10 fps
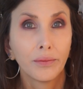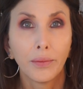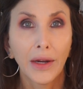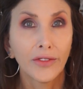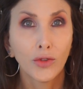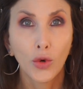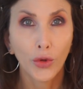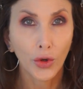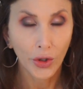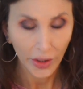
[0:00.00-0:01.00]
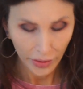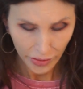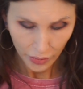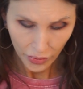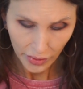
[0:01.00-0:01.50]
by 4:30
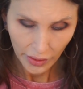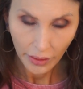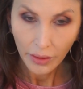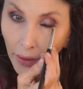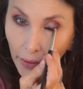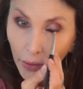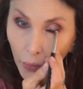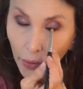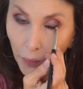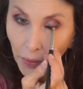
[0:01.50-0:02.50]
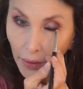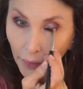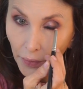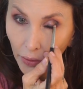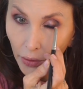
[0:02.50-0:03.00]
this morning. Taco woke me
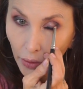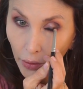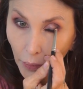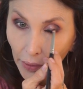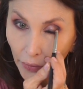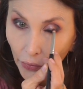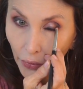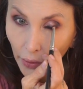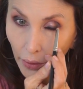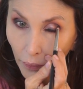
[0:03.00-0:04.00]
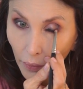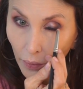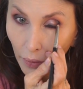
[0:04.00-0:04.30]
up and I couldn't go back to sleep.